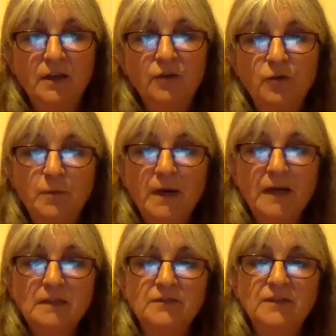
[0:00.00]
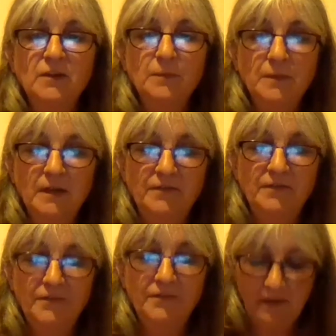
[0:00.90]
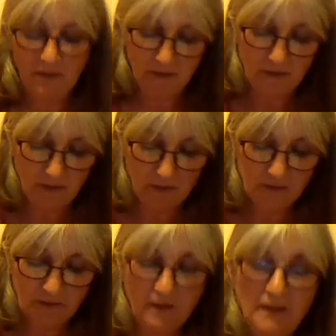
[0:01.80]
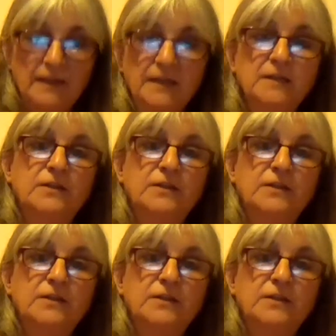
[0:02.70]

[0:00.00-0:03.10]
normal activism, if in a slightly